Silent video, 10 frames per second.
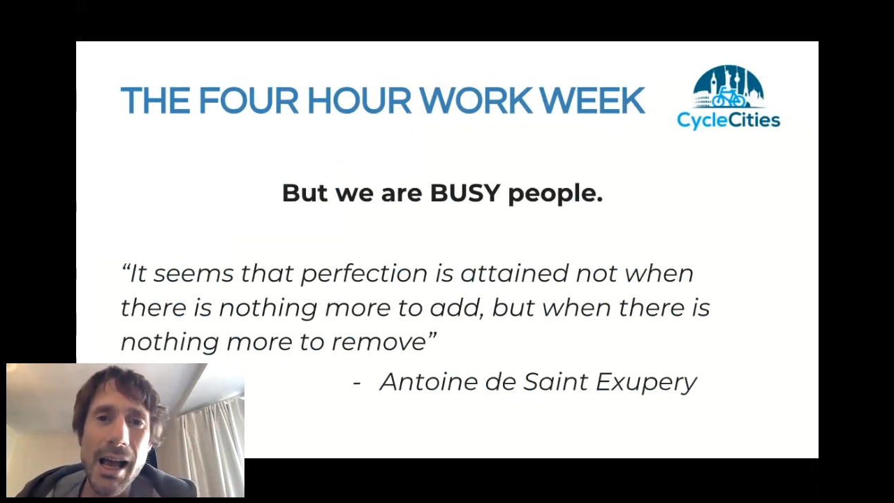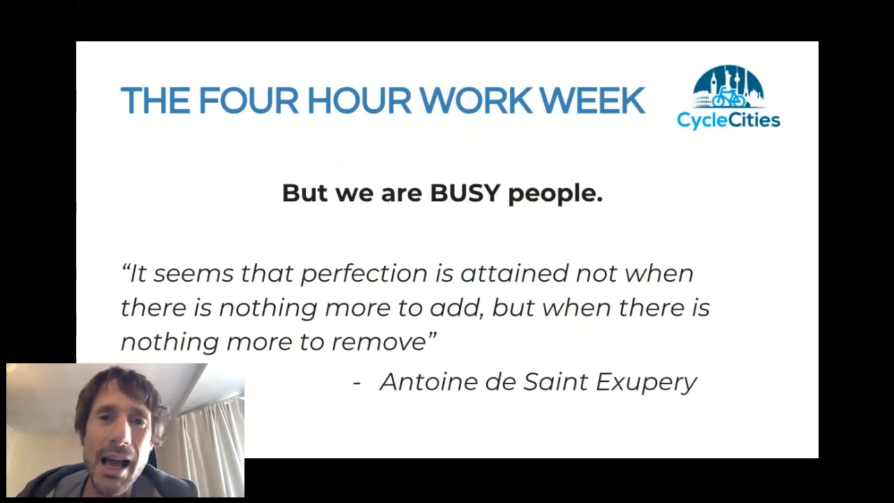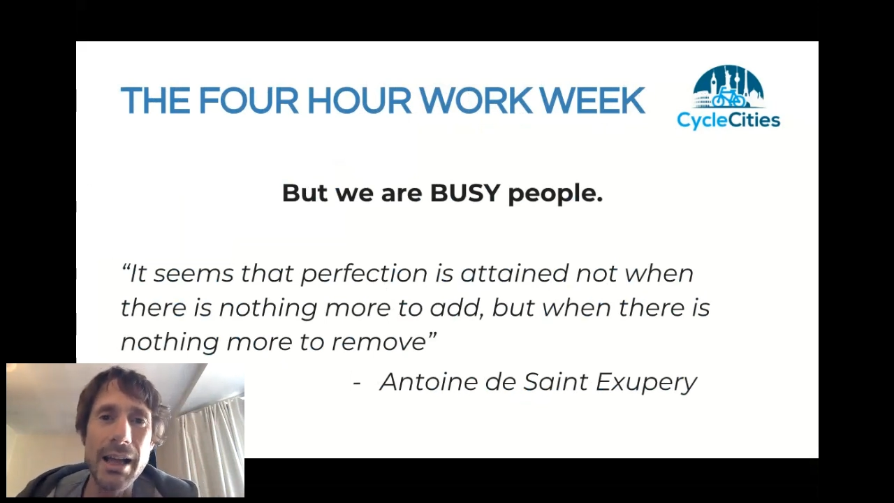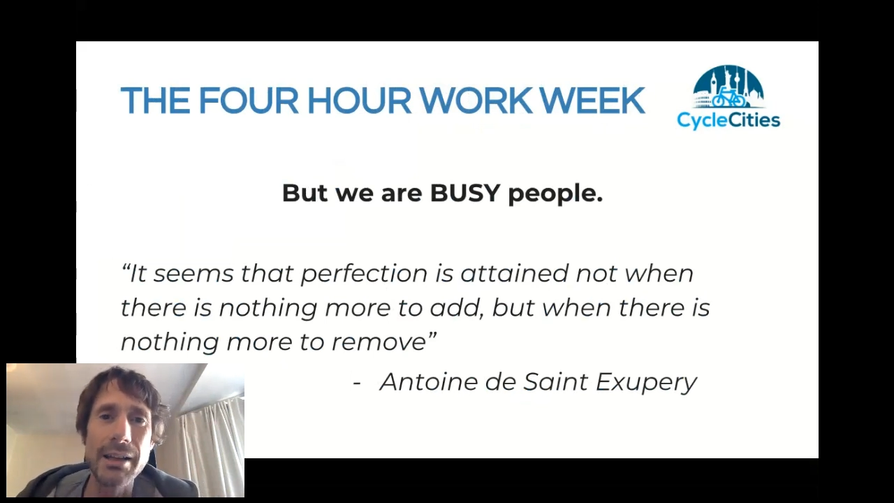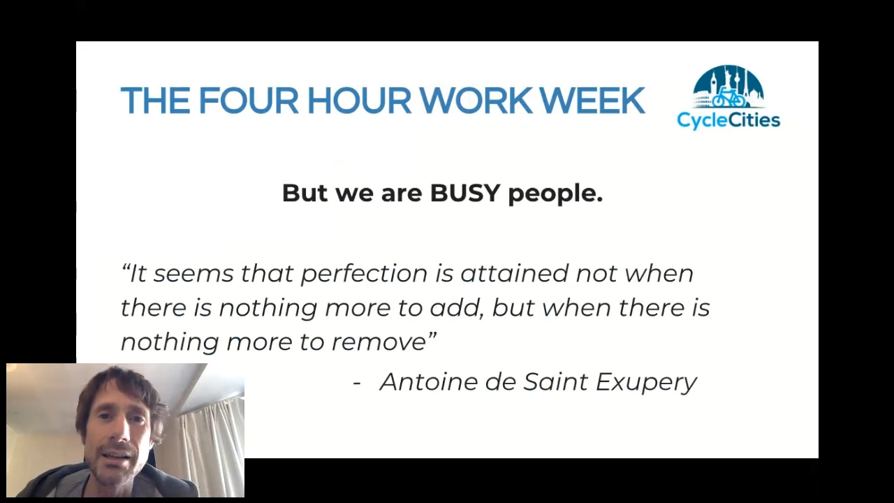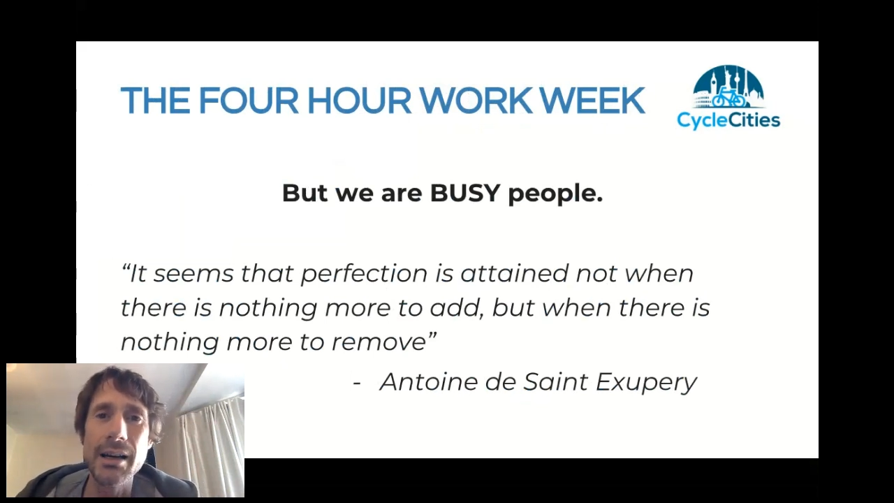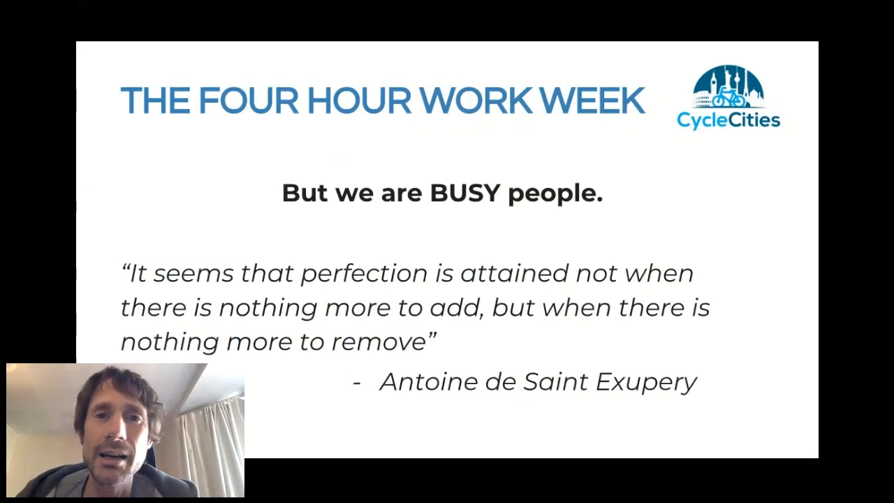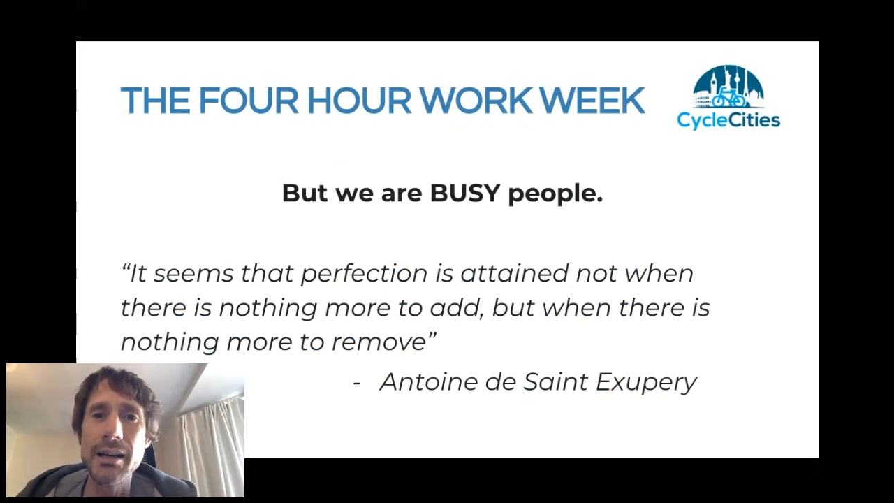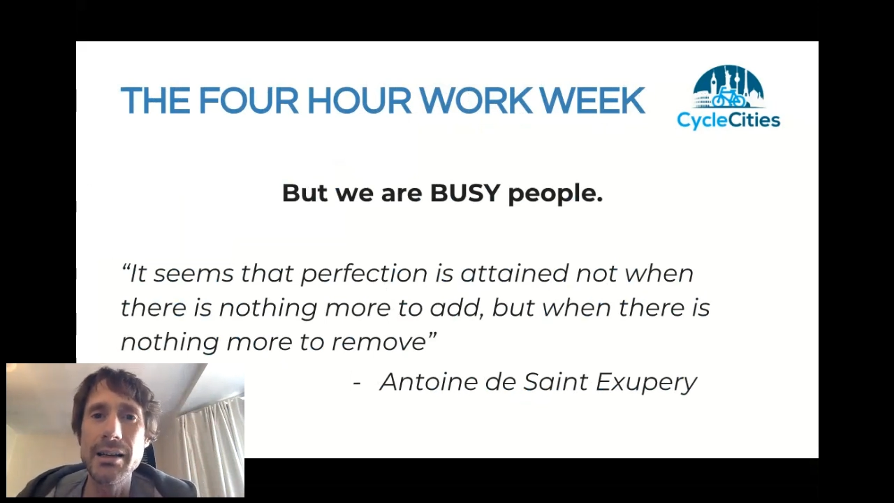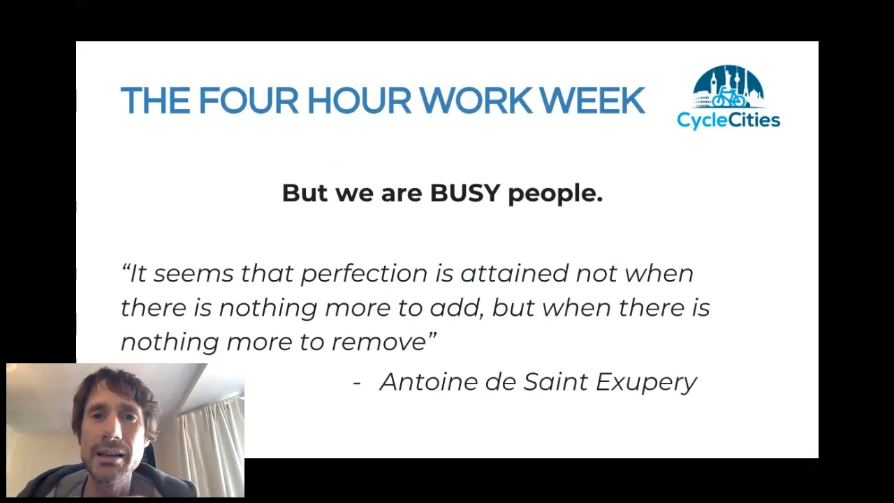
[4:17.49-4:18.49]
And
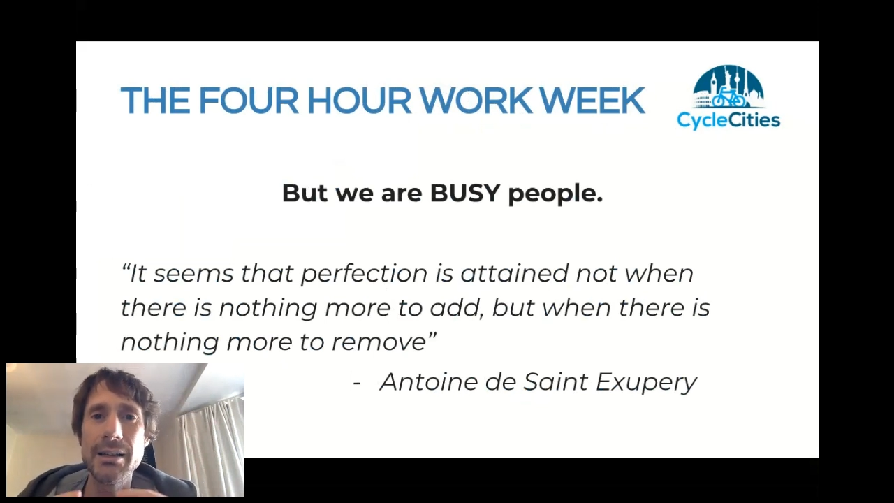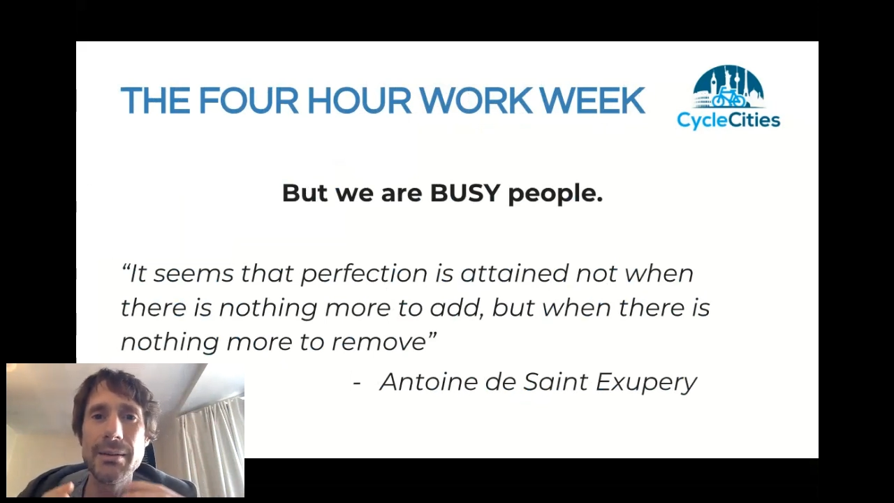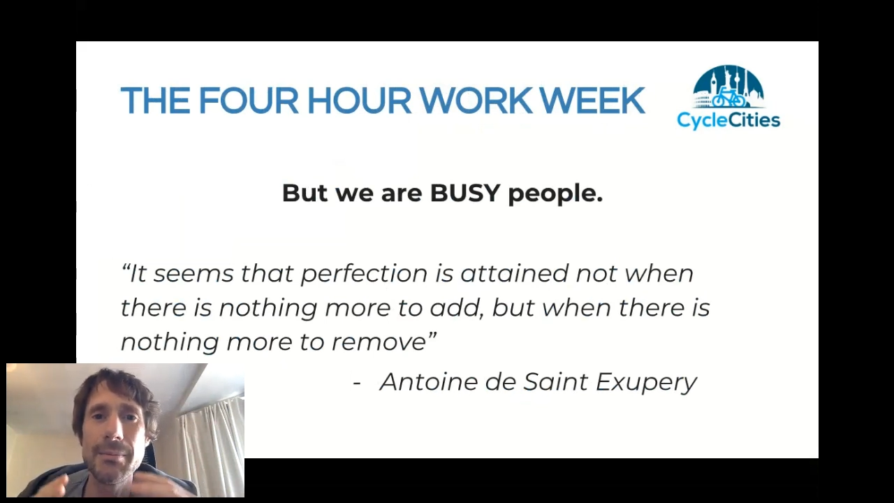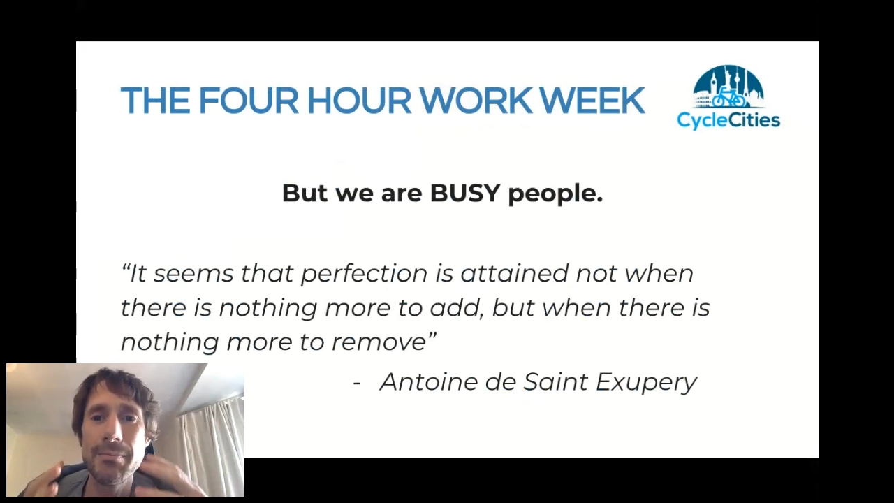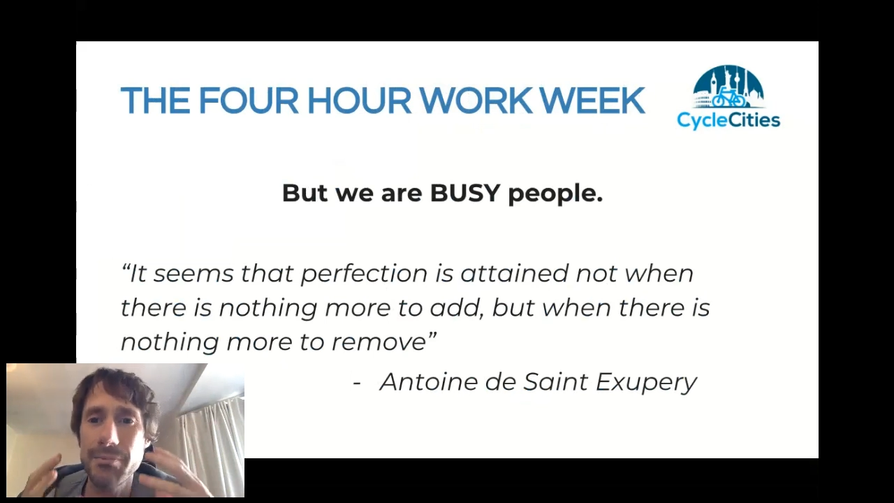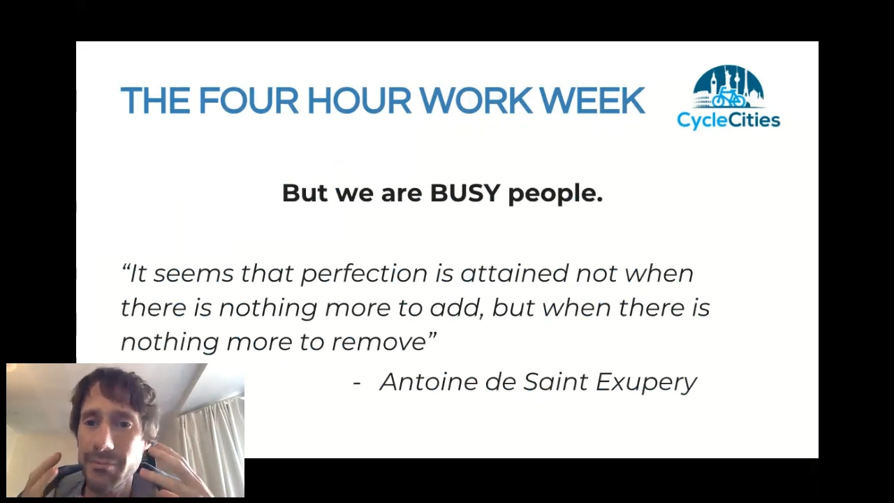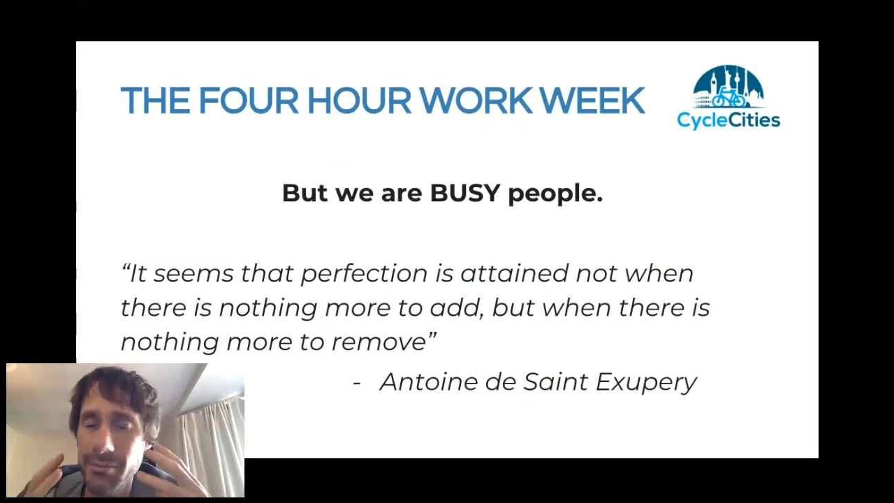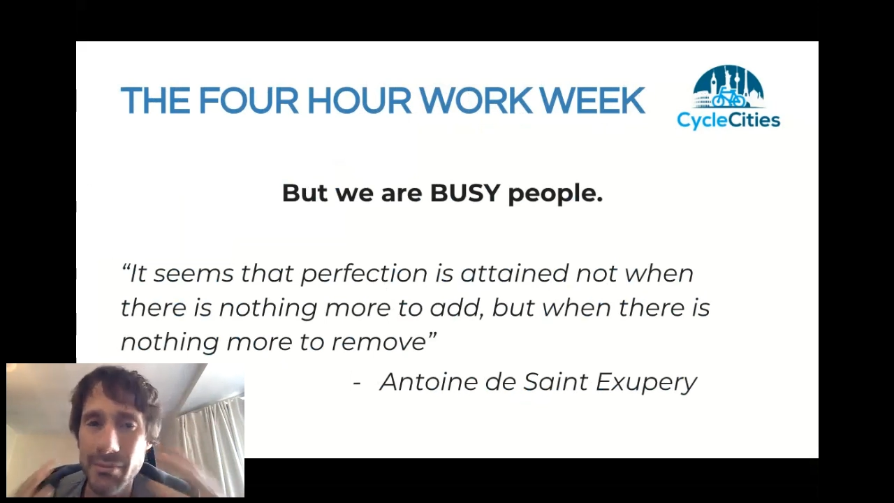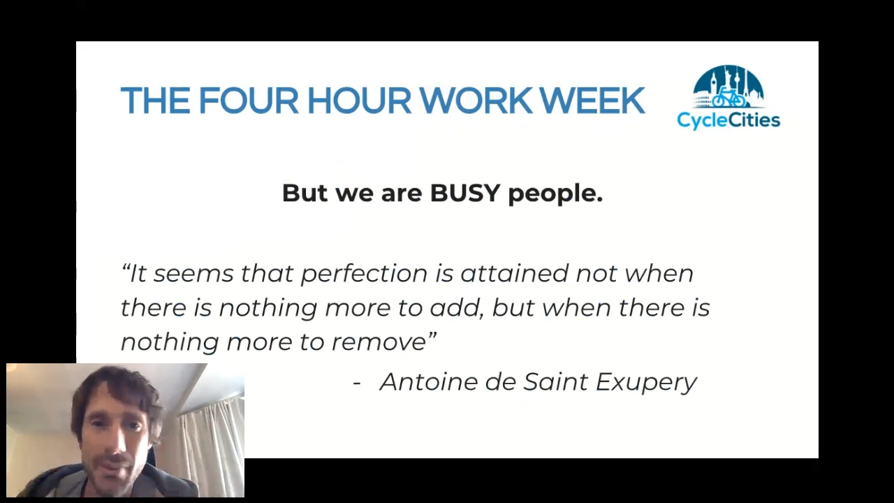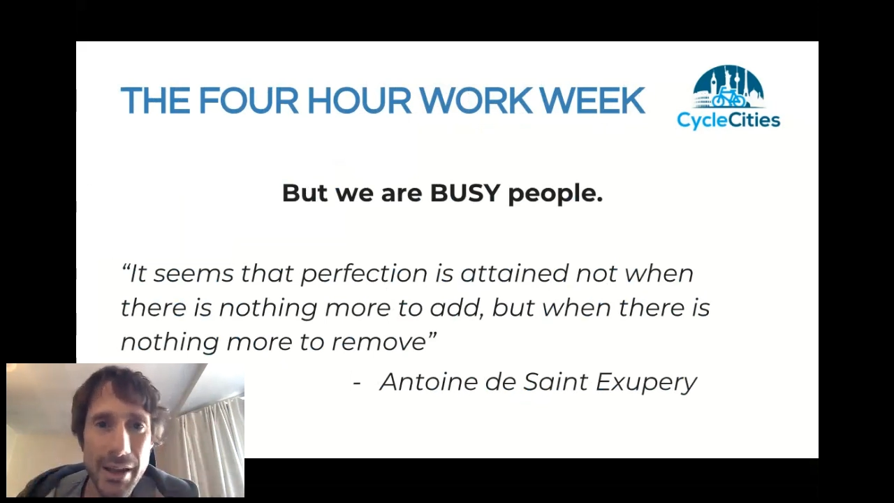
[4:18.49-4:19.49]

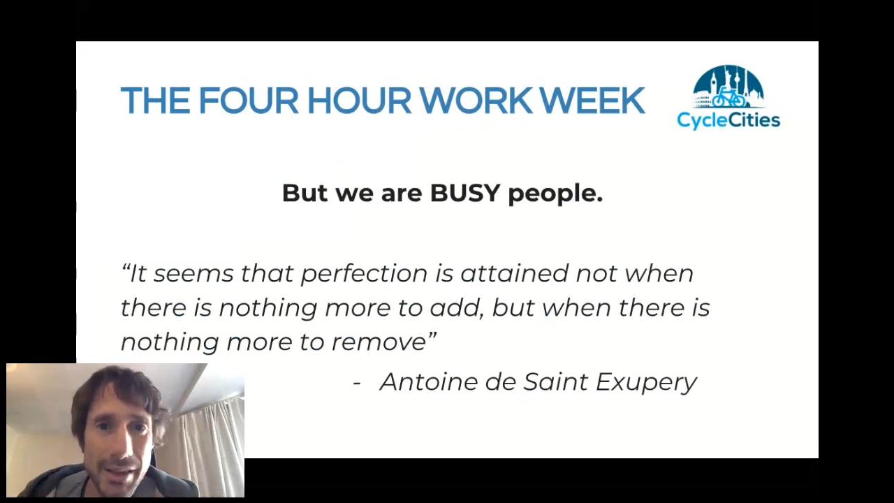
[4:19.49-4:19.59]
I